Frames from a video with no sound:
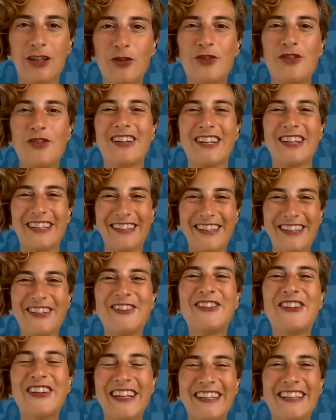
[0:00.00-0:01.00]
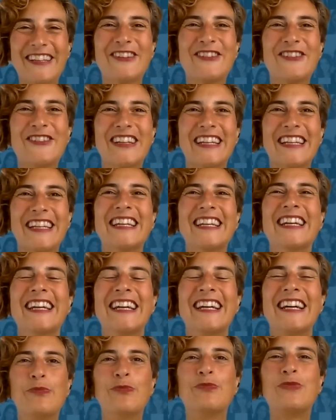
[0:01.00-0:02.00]

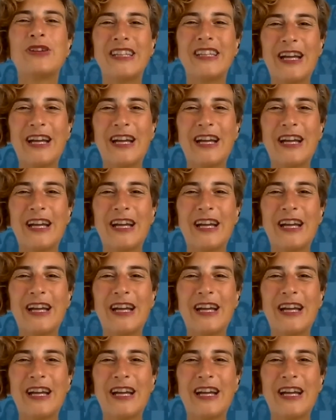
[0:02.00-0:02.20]
but